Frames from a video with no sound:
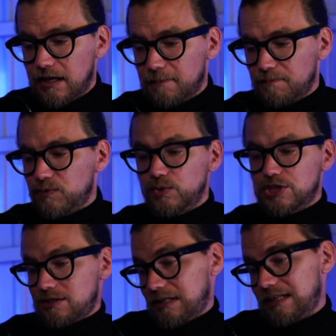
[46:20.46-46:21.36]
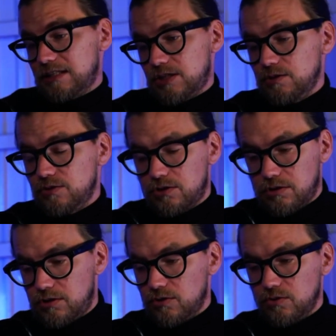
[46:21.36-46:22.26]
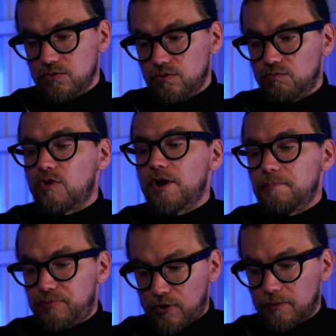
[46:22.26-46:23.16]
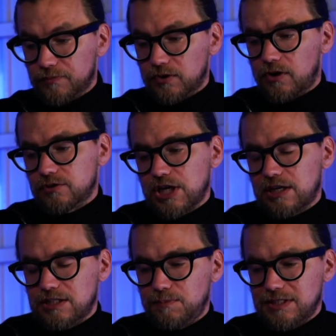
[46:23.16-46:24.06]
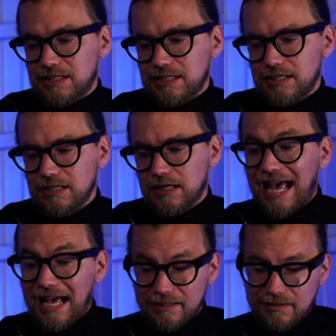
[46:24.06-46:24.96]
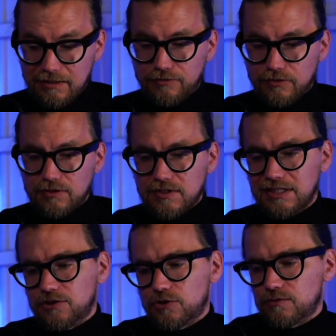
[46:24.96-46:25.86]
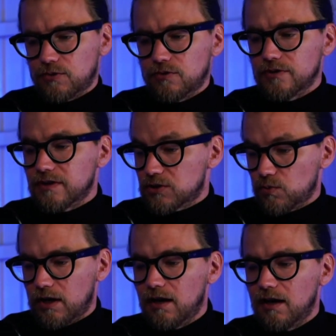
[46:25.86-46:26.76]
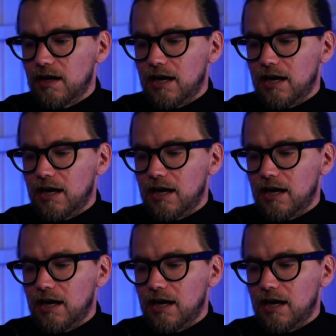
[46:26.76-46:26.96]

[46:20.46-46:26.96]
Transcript: which lets you to run prompt on ChatGPT at different interval as well.